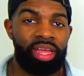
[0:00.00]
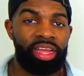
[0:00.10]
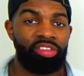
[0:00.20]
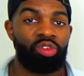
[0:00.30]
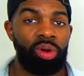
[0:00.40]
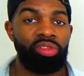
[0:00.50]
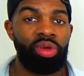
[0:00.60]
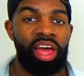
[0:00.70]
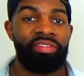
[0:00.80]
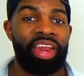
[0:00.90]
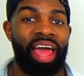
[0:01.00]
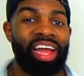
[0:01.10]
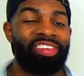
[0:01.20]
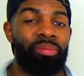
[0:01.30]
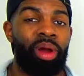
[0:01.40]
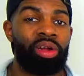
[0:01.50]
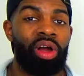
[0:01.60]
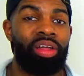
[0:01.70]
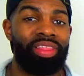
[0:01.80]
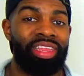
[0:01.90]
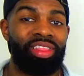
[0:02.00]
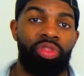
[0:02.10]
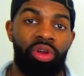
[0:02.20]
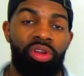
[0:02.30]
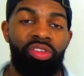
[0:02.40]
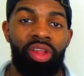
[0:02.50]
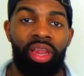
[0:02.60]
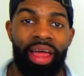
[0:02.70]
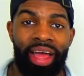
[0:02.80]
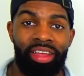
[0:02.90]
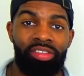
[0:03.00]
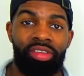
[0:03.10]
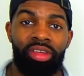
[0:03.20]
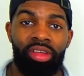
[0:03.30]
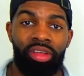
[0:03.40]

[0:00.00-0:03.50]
it's going to have an accent mark on the third to last